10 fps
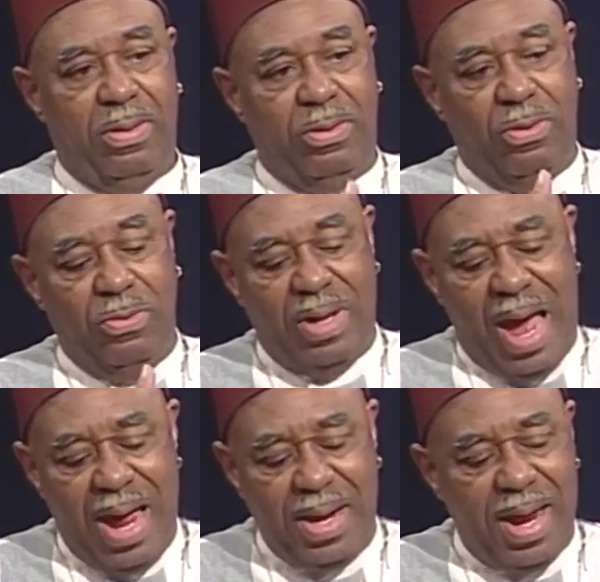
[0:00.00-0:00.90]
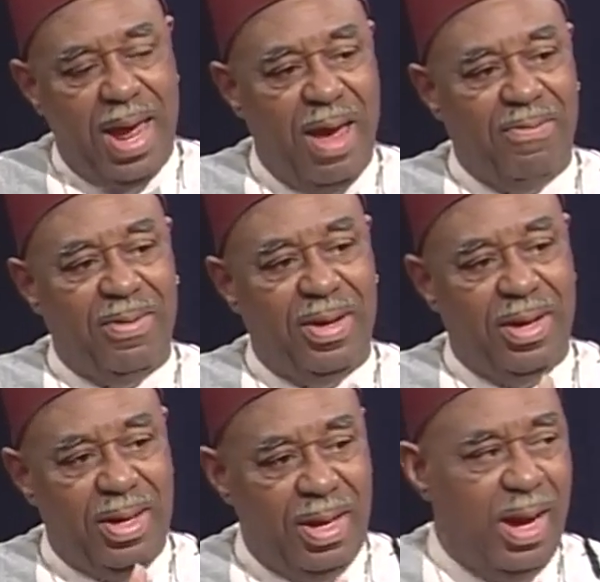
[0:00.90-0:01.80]
do not have
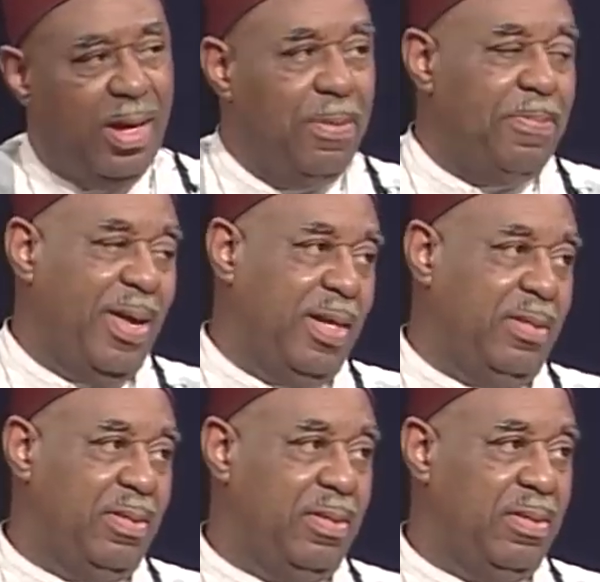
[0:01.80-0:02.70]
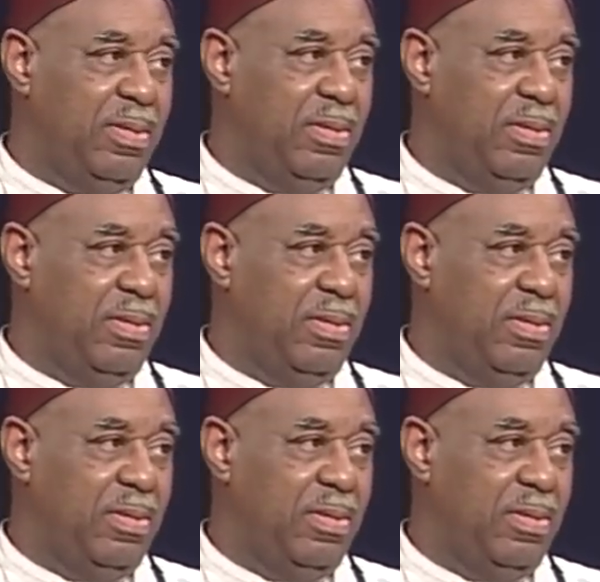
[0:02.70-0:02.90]
any place